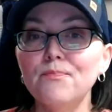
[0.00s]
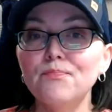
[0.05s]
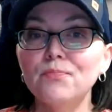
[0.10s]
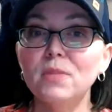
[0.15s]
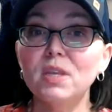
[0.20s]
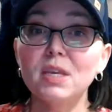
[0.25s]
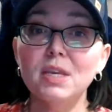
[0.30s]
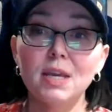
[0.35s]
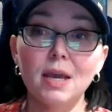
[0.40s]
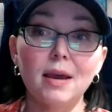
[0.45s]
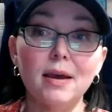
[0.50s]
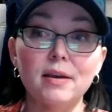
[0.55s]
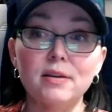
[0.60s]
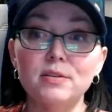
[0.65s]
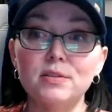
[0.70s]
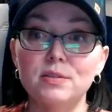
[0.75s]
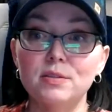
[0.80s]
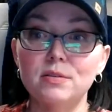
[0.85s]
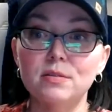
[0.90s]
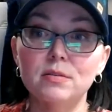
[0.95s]

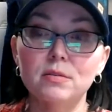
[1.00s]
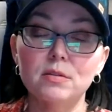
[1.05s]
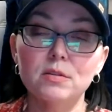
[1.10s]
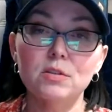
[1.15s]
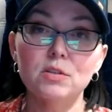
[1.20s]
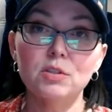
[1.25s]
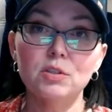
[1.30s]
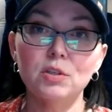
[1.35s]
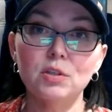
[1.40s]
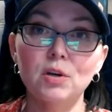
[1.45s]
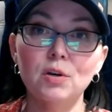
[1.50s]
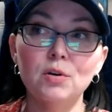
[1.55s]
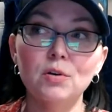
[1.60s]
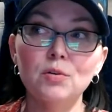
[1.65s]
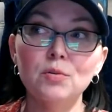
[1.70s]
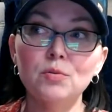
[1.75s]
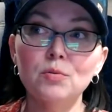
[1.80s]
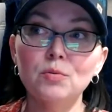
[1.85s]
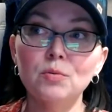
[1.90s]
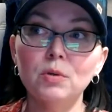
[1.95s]
Yes.
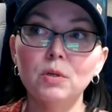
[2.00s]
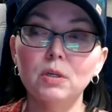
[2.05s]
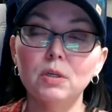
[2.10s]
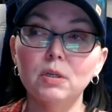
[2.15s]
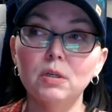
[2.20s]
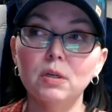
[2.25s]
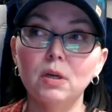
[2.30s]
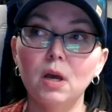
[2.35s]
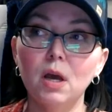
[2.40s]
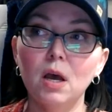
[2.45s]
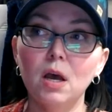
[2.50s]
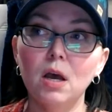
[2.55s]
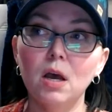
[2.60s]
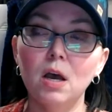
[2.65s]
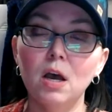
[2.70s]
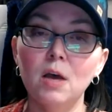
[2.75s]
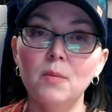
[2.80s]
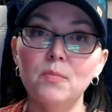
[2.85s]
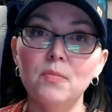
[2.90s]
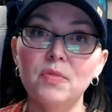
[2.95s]
So
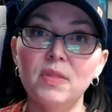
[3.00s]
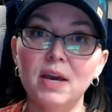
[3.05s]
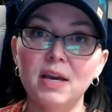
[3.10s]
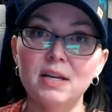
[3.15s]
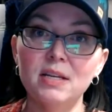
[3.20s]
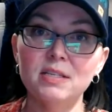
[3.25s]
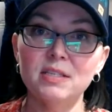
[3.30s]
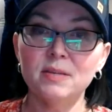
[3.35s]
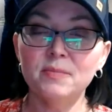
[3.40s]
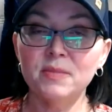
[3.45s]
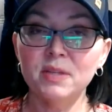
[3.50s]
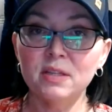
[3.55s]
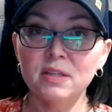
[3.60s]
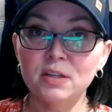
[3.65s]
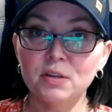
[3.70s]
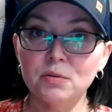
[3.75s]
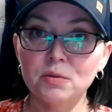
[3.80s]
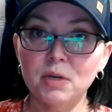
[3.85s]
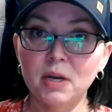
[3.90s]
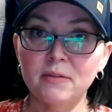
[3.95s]
that is something that
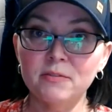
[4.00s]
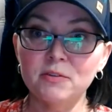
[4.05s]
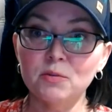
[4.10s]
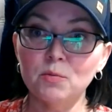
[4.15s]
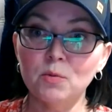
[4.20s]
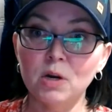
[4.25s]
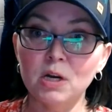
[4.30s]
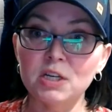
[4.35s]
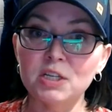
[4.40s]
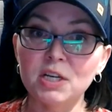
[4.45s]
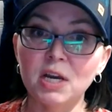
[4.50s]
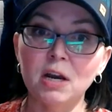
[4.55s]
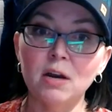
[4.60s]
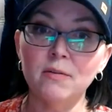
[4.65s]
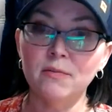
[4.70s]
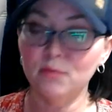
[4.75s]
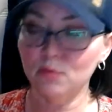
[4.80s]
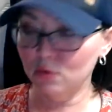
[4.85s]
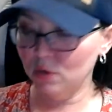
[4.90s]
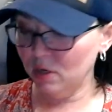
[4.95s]
you have to watch out
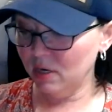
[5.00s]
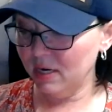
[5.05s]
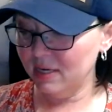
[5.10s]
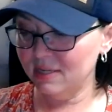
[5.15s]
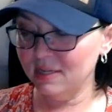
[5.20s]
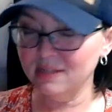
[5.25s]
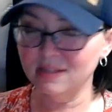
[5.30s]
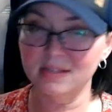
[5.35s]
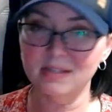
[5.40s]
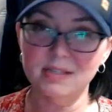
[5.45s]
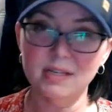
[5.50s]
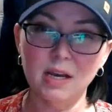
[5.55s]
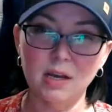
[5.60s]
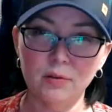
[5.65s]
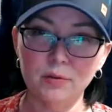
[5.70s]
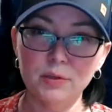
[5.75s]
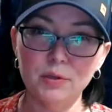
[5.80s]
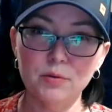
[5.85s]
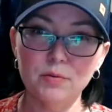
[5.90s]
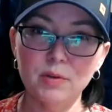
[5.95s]
for. It doesn't
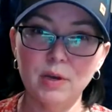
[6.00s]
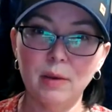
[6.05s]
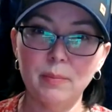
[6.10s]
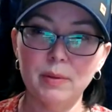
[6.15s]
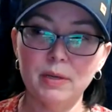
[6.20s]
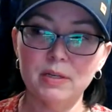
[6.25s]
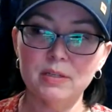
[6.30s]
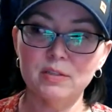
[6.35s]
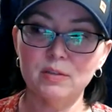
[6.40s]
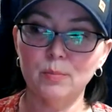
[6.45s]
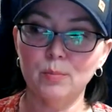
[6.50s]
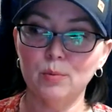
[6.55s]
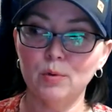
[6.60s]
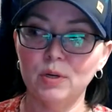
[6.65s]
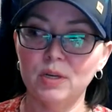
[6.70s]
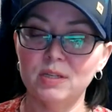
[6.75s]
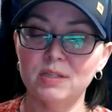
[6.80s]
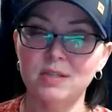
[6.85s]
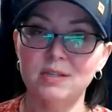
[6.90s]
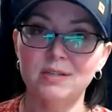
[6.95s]
tell you that because the book
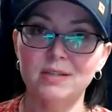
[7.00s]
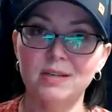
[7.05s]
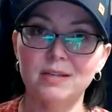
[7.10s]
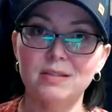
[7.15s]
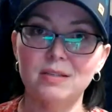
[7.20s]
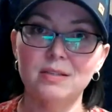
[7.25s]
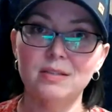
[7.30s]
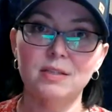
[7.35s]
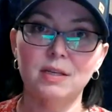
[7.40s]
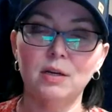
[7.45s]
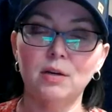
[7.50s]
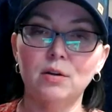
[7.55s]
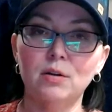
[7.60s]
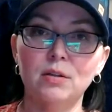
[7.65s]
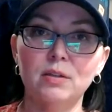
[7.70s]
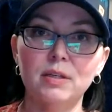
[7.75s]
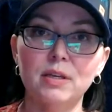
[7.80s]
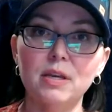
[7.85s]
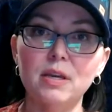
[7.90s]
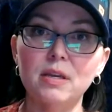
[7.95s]
isn't
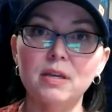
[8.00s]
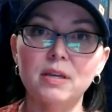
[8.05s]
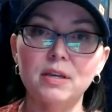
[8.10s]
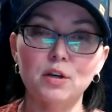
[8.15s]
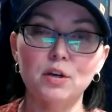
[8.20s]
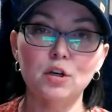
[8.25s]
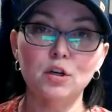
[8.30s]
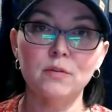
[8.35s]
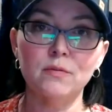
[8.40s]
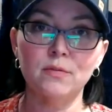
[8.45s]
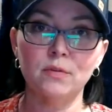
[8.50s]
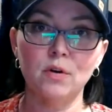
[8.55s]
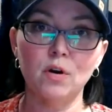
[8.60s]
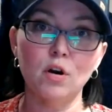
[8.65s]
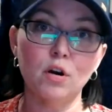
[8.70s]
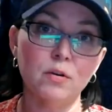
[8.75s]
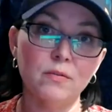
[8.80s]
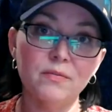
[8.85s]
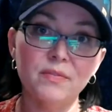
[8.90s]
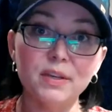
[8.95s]
necessarily geared for
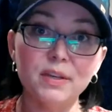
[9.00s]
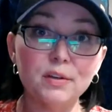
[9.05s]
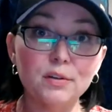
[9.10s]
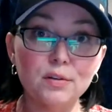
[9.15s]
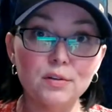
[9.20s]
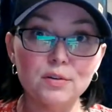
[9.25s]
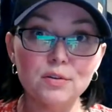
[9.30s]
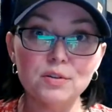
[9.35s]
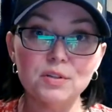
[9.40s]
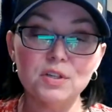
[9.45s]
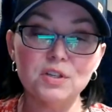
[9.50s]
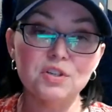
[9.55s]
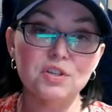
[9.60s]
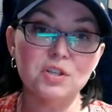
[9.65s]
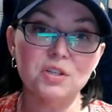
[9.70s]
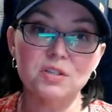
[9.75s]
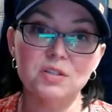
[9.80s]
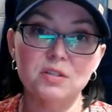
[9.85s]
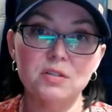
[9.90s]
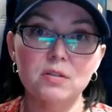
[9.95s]
RVers. It's
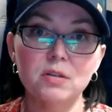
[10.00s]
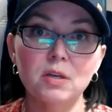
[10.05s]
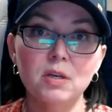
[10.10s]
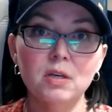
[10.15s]
just